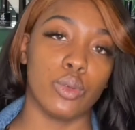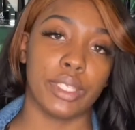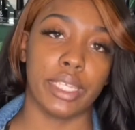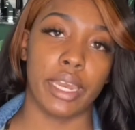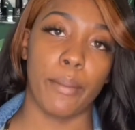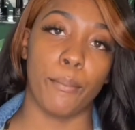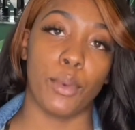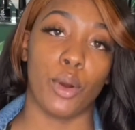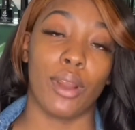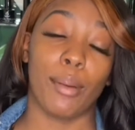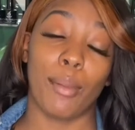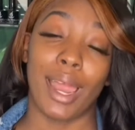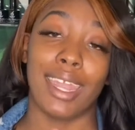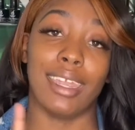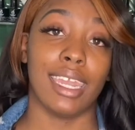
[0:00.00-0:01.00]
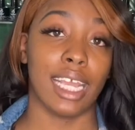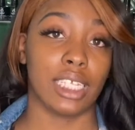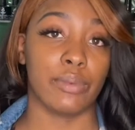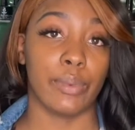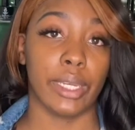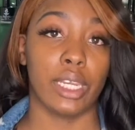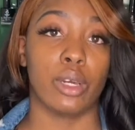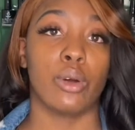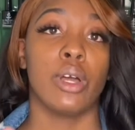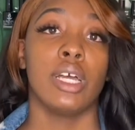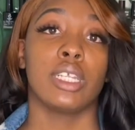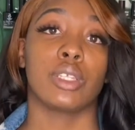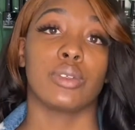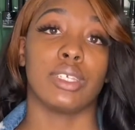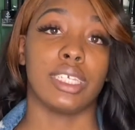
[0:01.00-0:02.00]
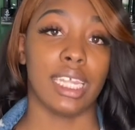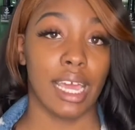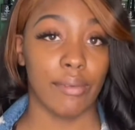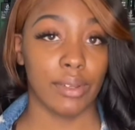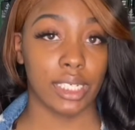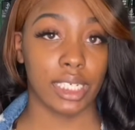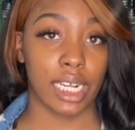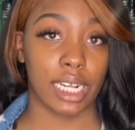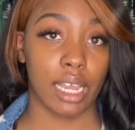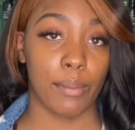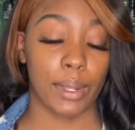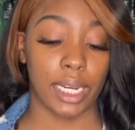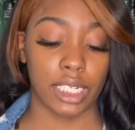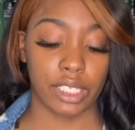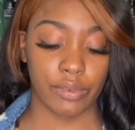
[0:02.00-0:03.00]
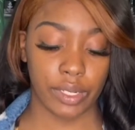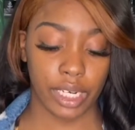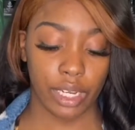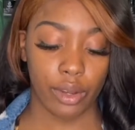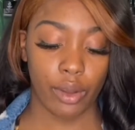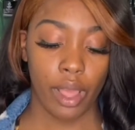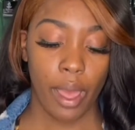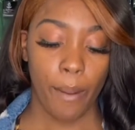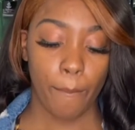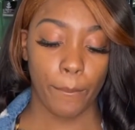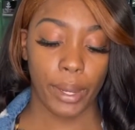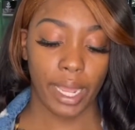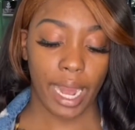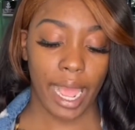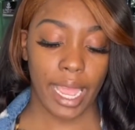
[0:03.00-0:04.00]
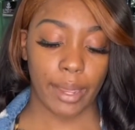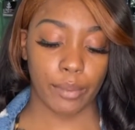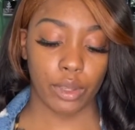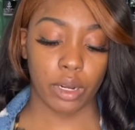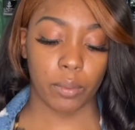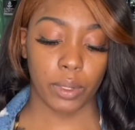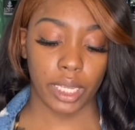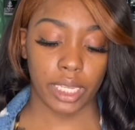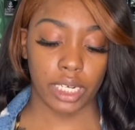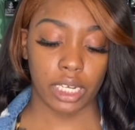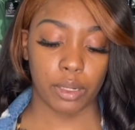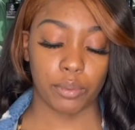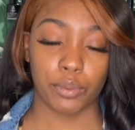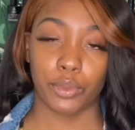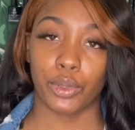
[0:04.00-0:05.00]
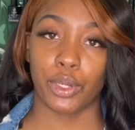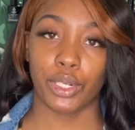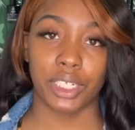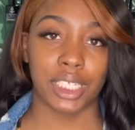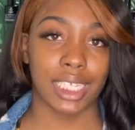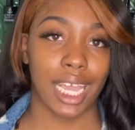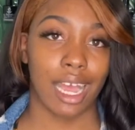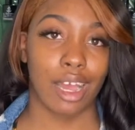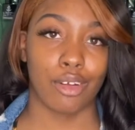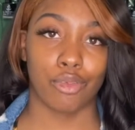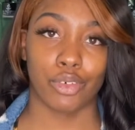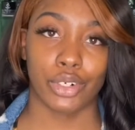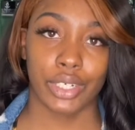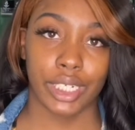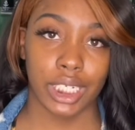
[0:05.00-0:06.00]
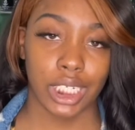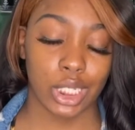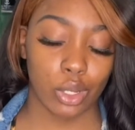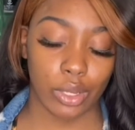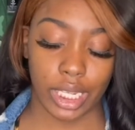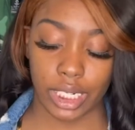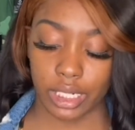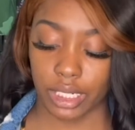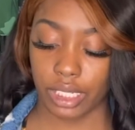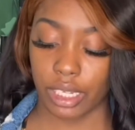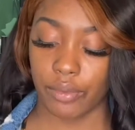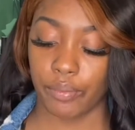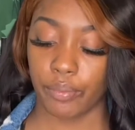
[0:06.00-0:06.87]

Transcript: it more in my next video, so definitely check out my next video. But I am going to plug it up. We're going to see how it runs, all that good stuff.